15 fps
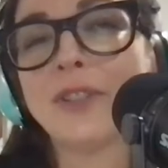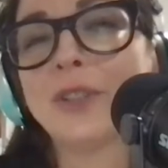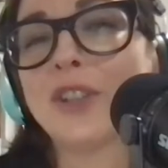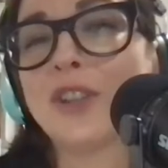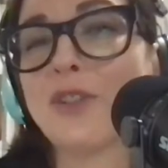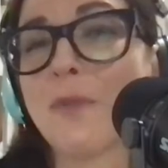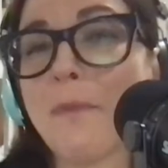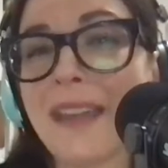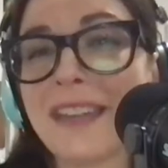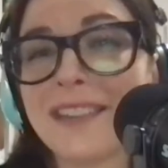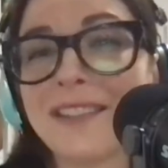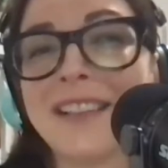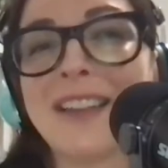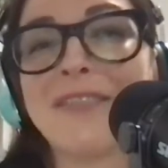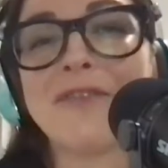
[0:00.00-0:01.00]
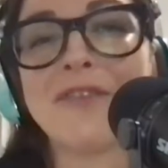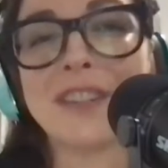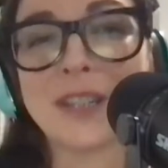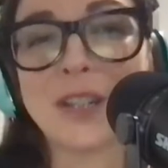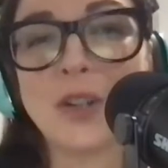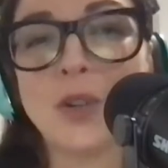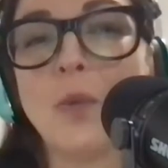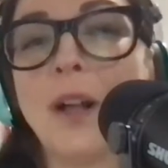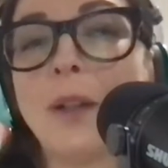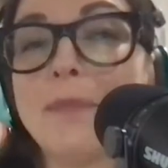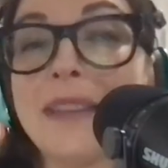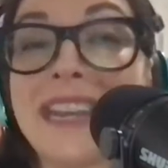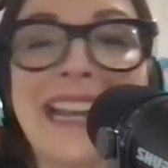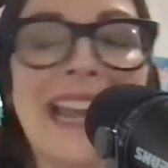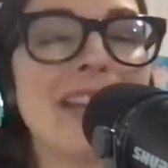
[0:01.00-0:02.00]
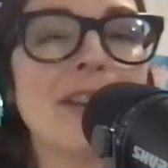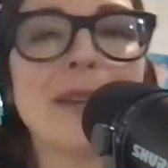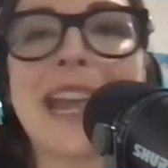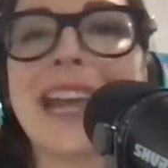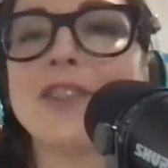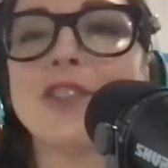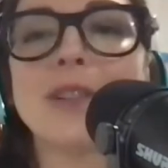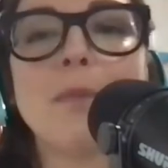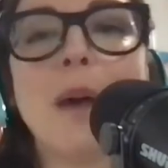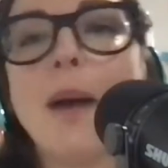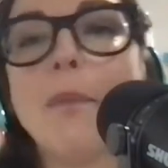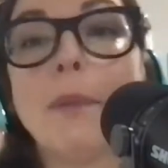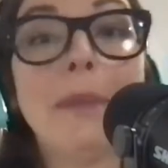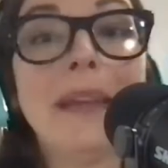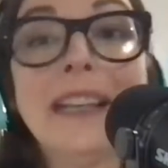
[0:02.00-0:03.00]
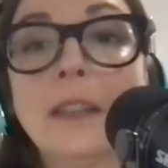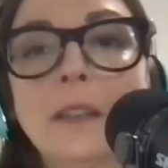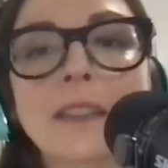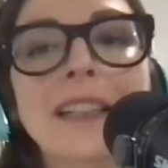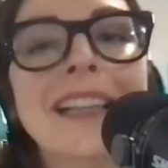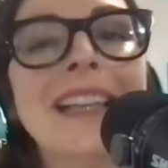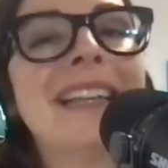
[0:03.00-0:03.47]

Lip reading: to your mental and physical well being, and you can't just pop a pill,